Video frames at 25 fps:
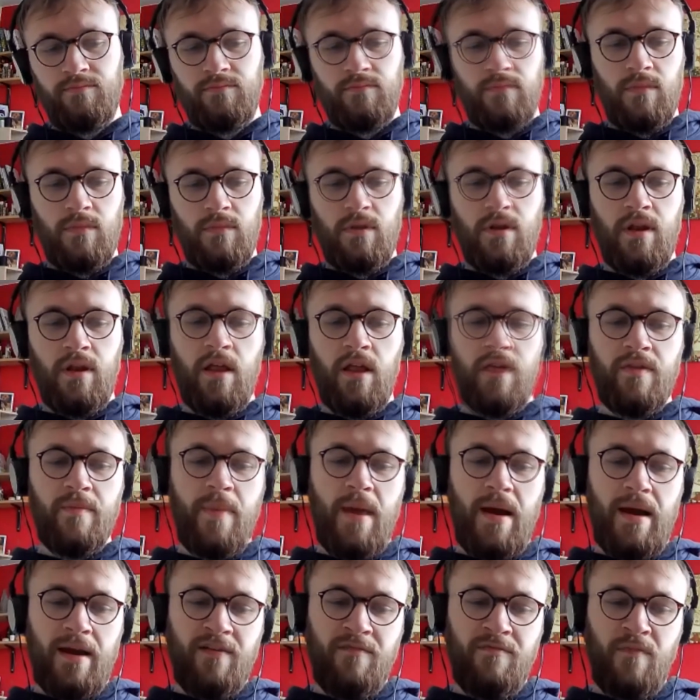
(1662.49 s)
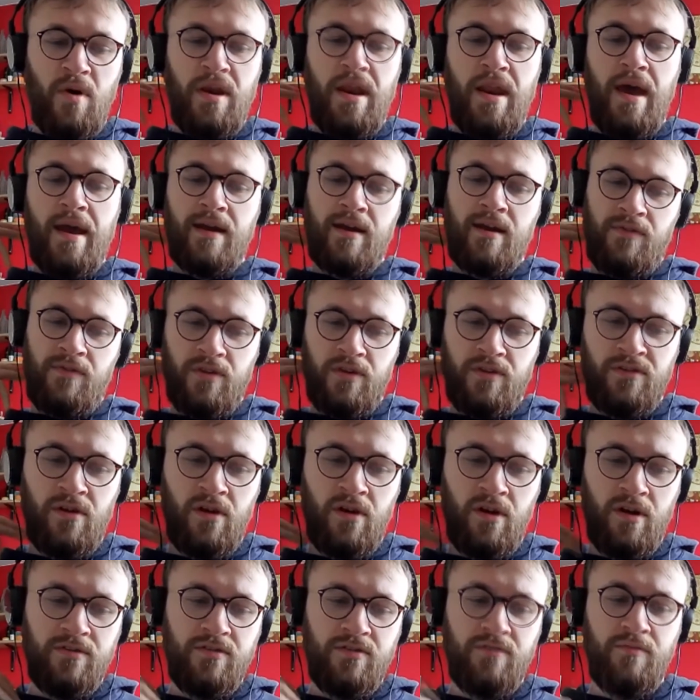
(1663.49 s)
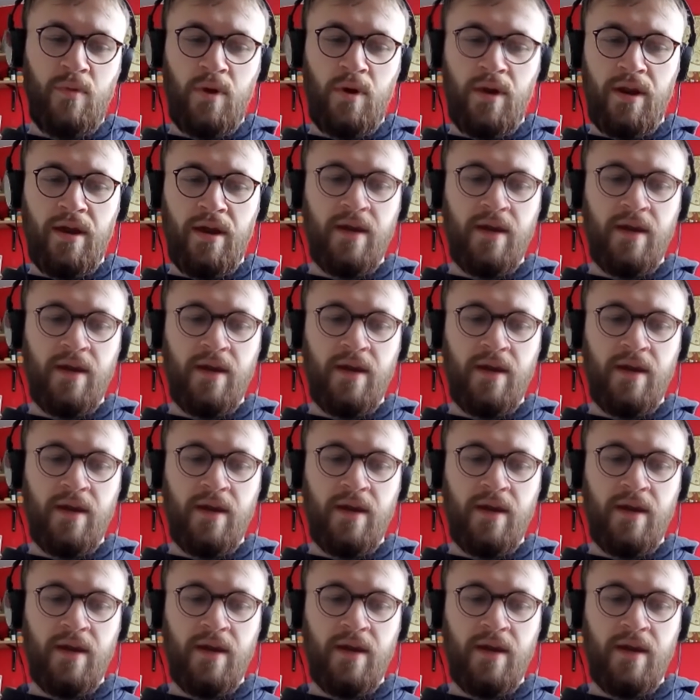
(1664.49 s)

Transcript: like the back of my neck and the sides of my neck.